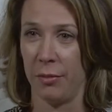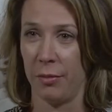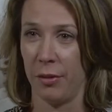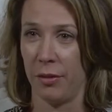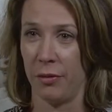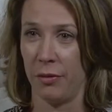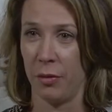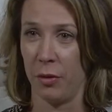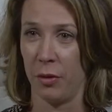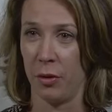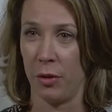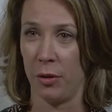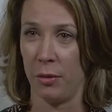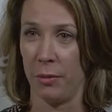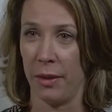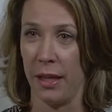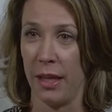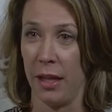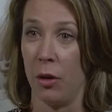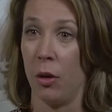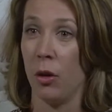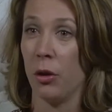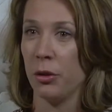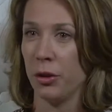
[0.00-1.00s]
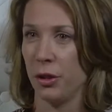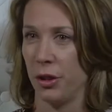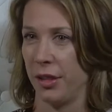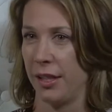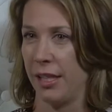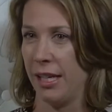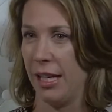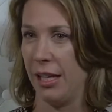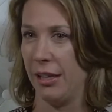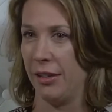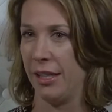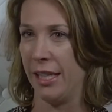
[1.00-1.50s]
perform an
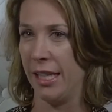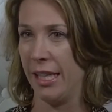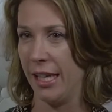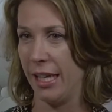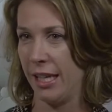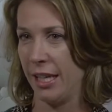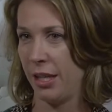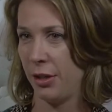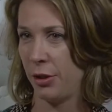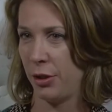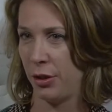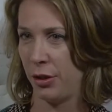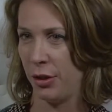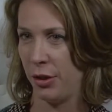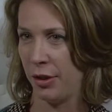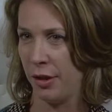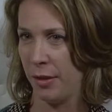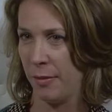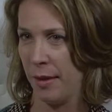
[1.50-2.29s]
ultrasound in addition to